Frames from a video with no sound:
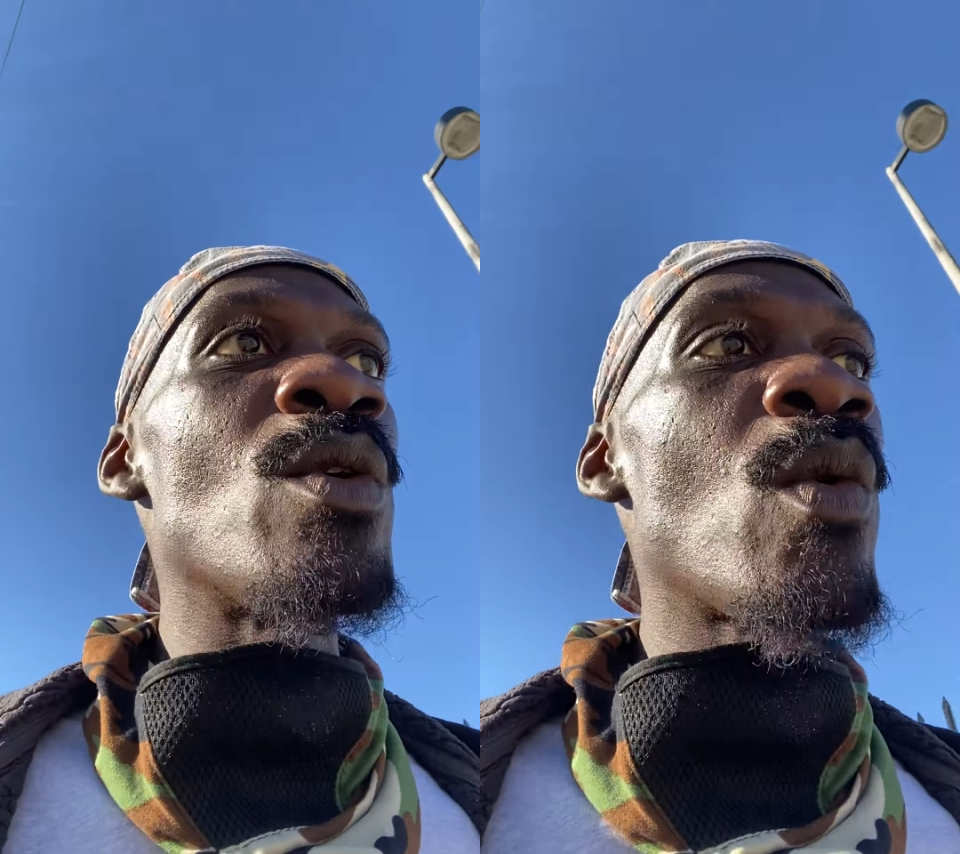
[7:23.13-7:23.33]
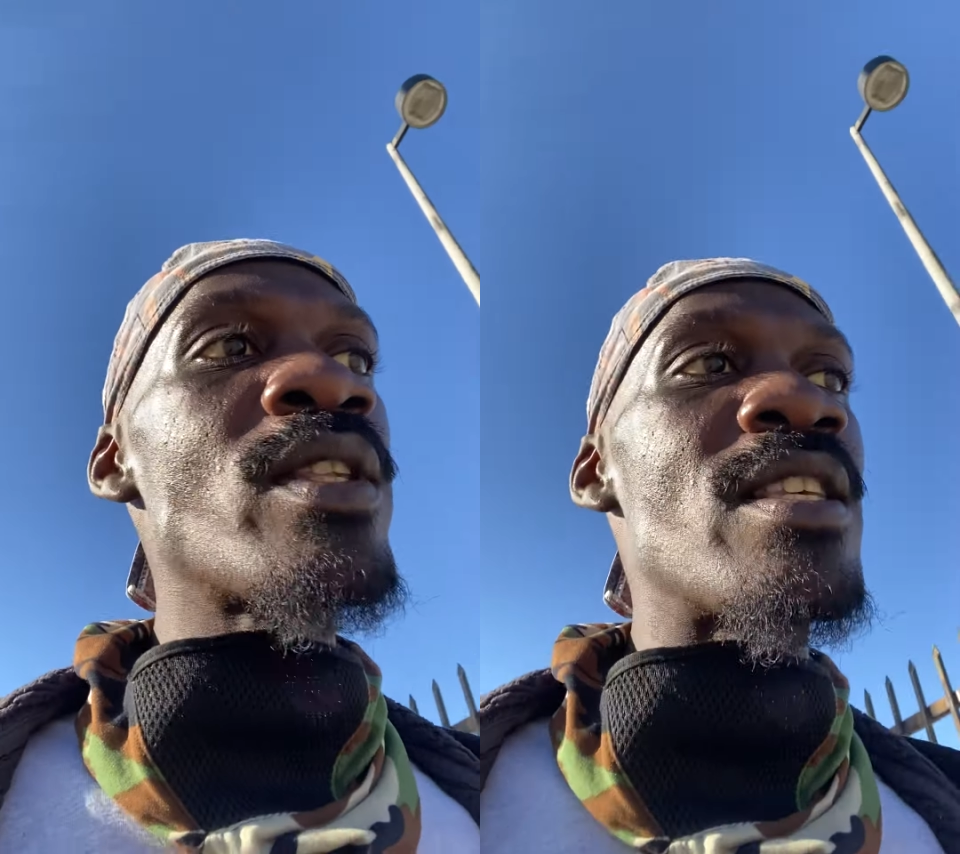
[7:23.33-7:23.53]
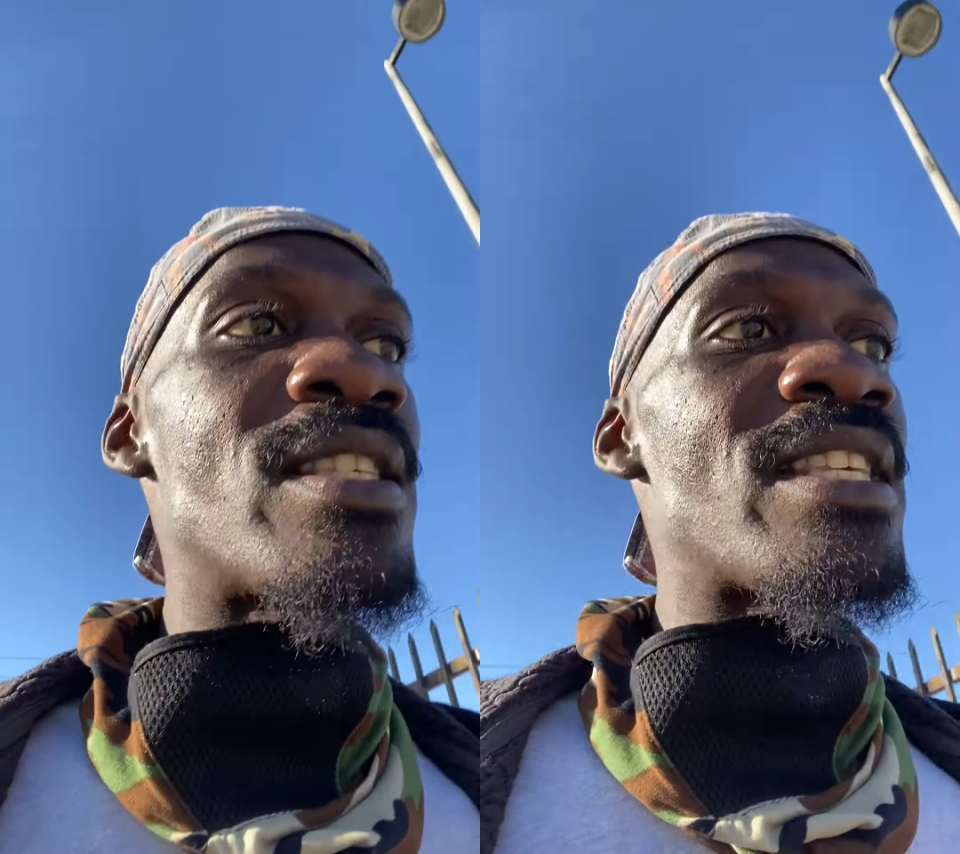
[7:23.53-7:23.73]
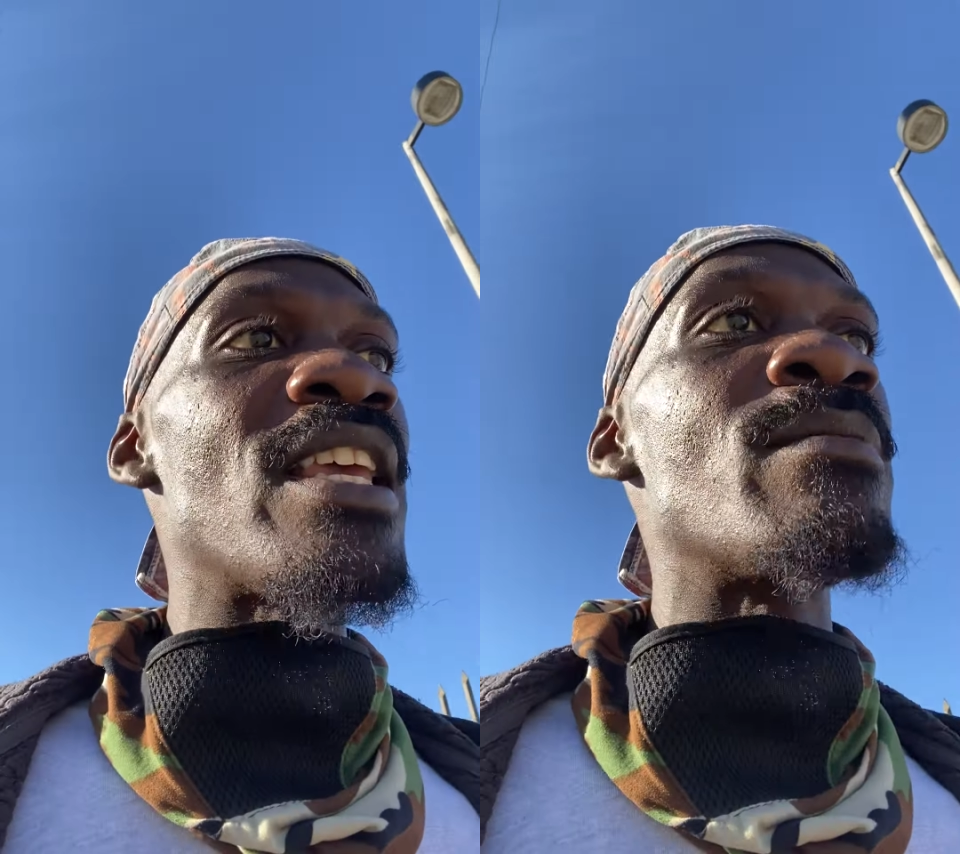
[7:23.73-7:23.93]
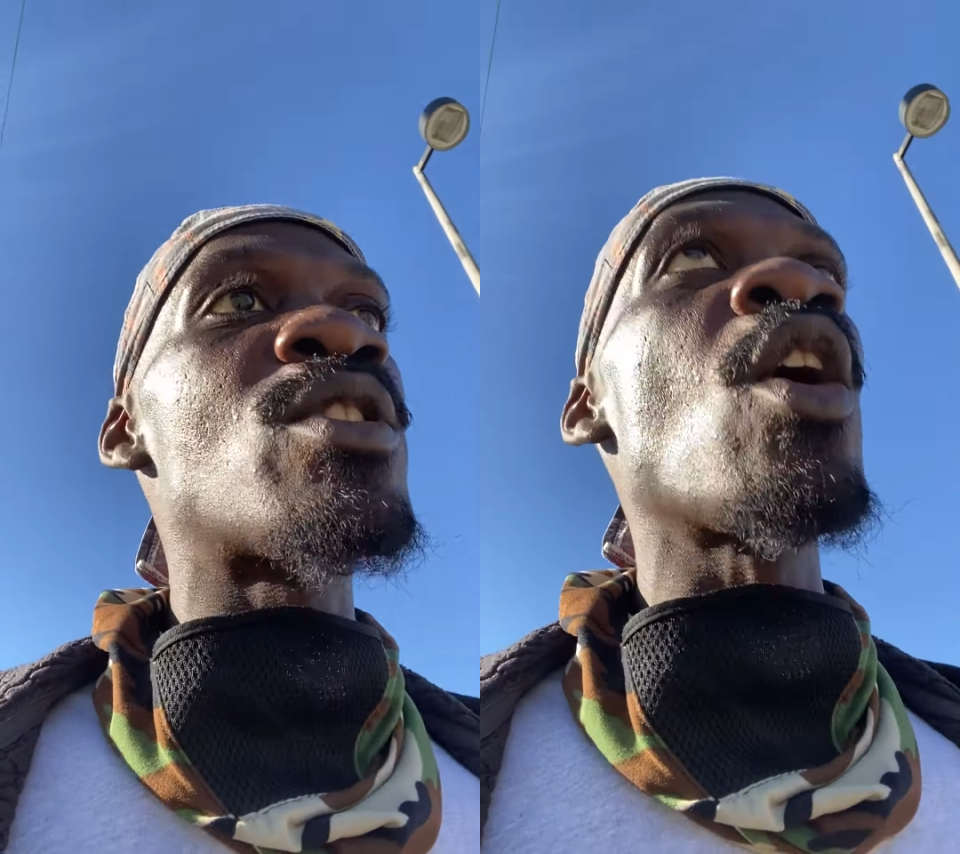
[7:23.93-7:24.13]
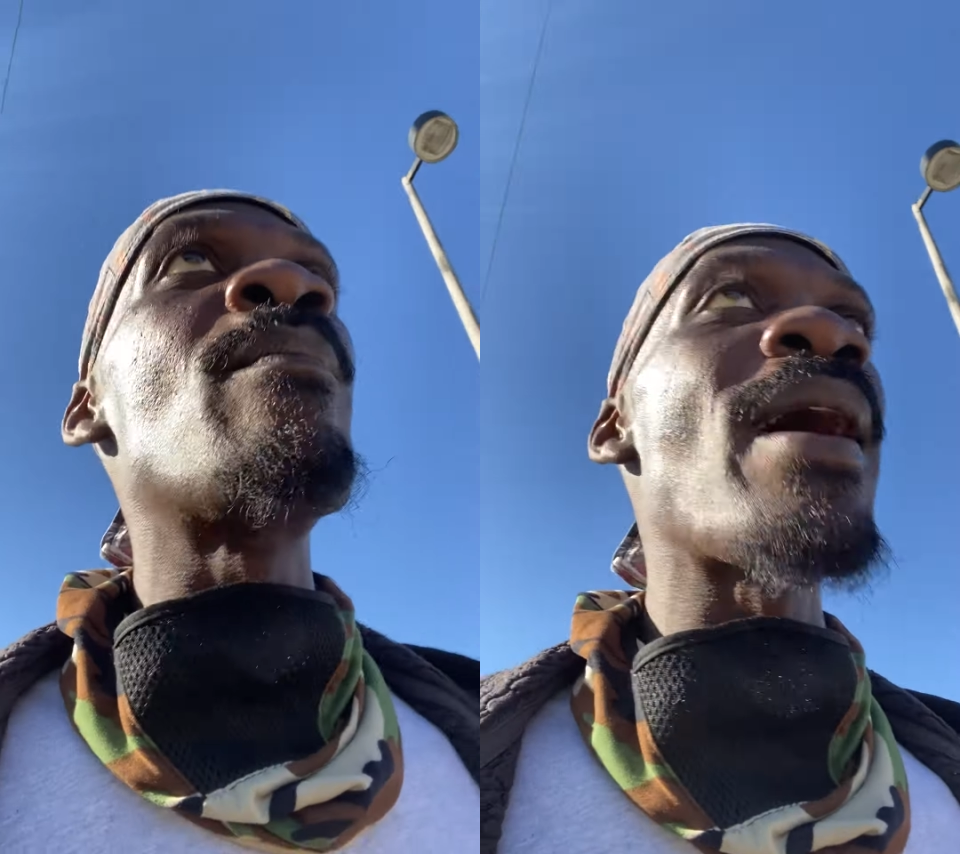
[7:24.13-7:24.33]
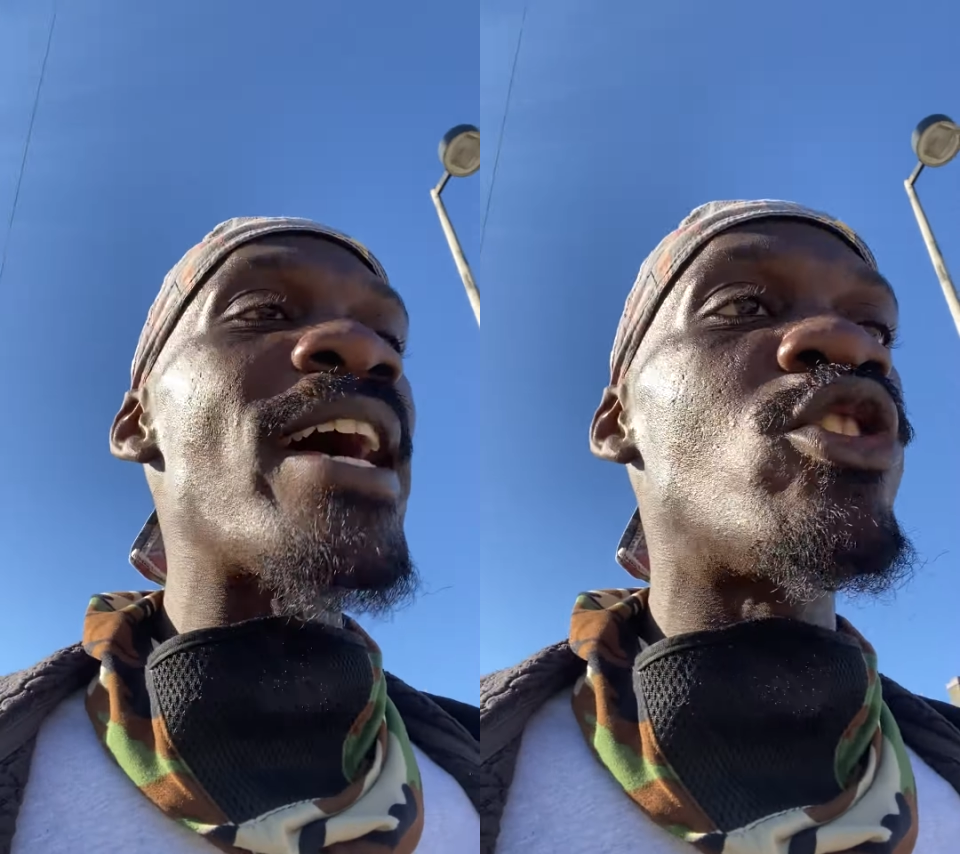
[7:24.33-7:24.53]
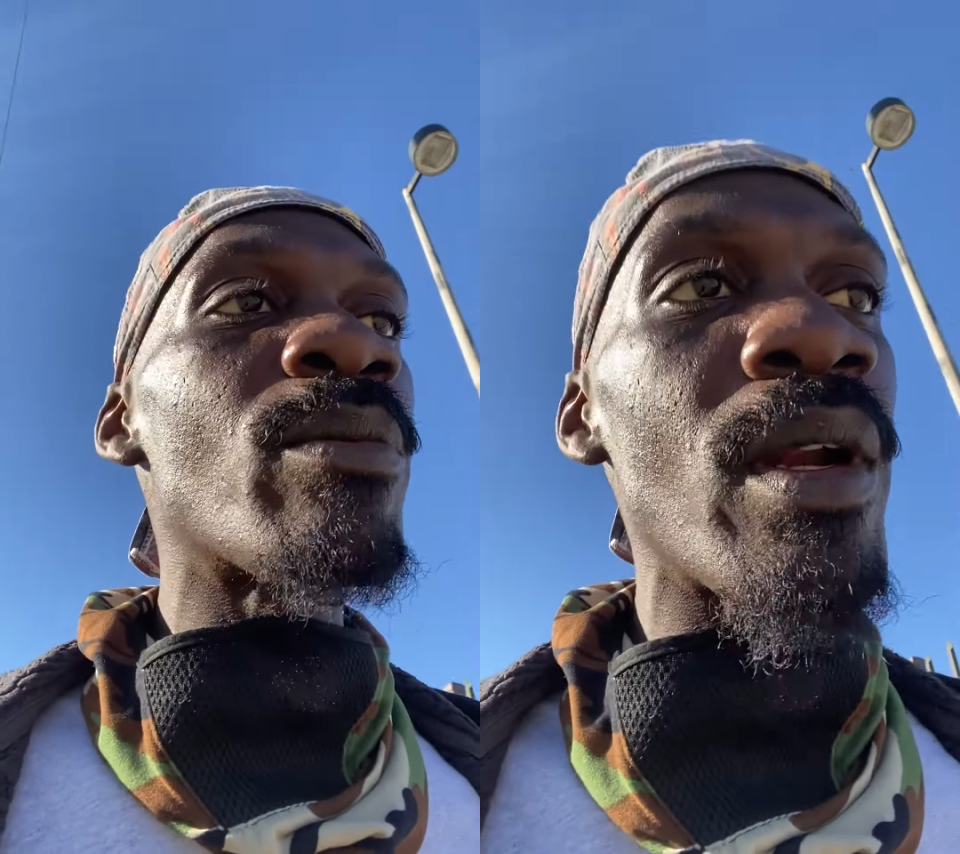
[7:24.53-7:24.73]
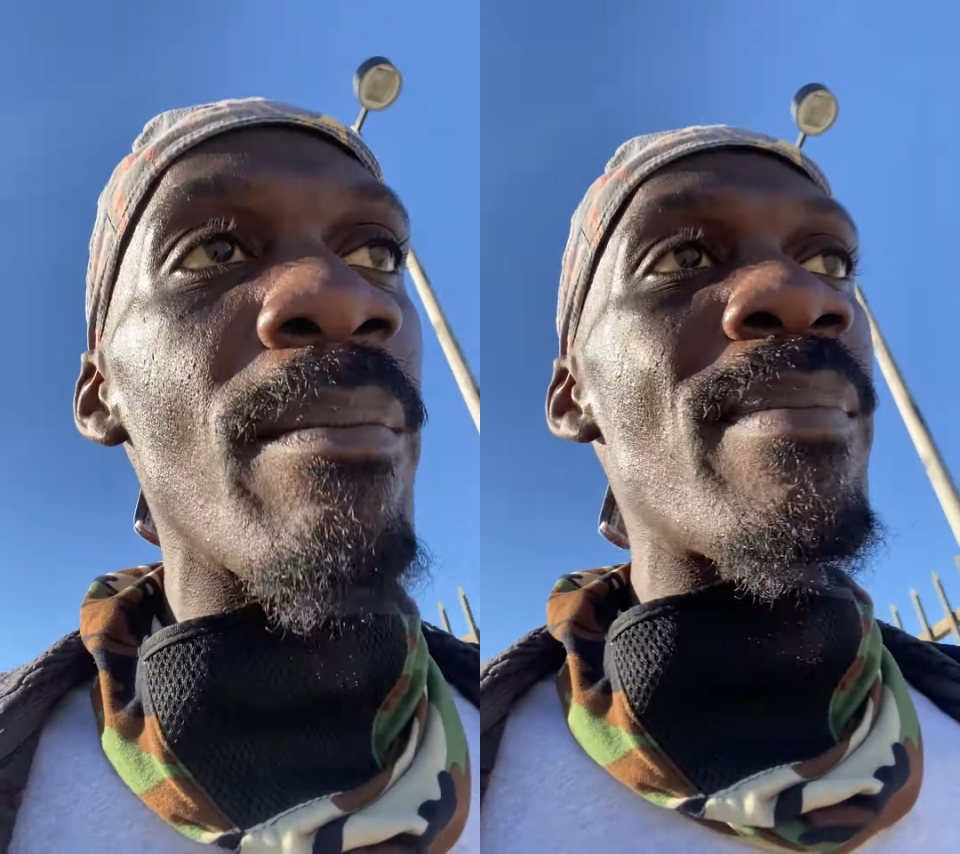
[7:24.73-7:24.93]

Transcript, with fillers: we want to see him so bad dribble a